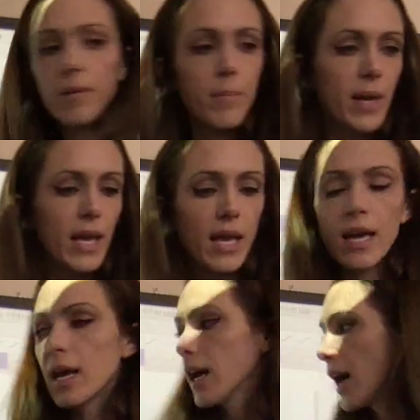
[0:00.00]
to be
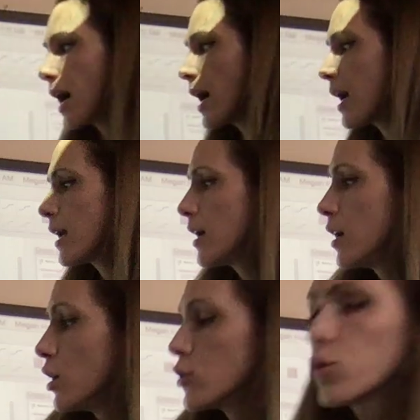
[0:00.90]

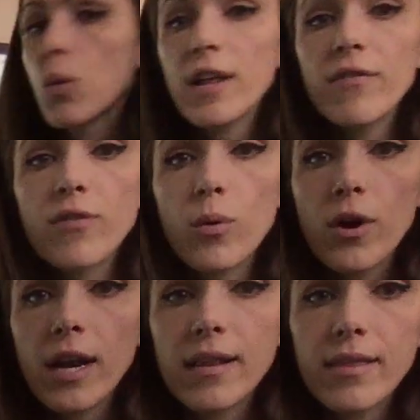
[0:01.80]
24
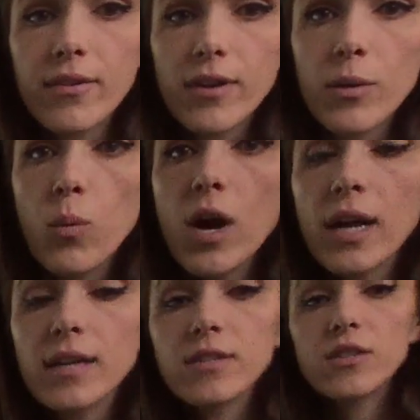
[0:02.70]
and 31.
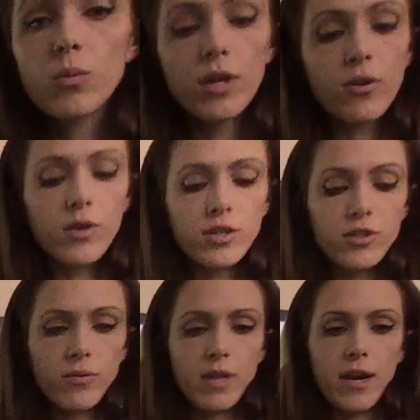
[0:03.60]
So what you could
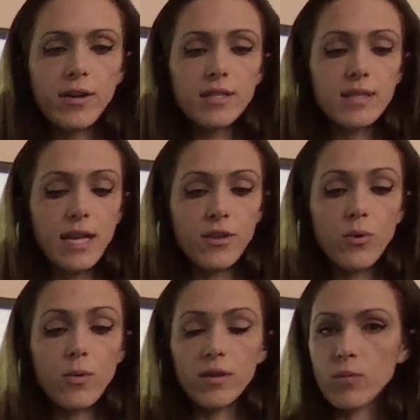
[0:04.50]
do there is
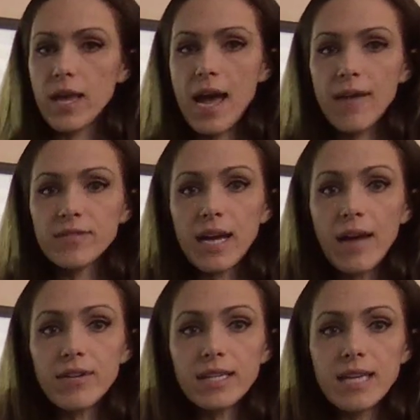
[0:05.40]
then we have to
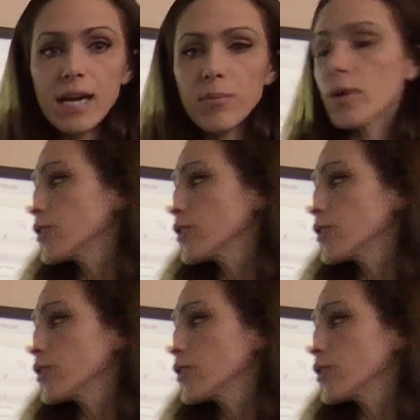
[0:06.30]
have an exact point.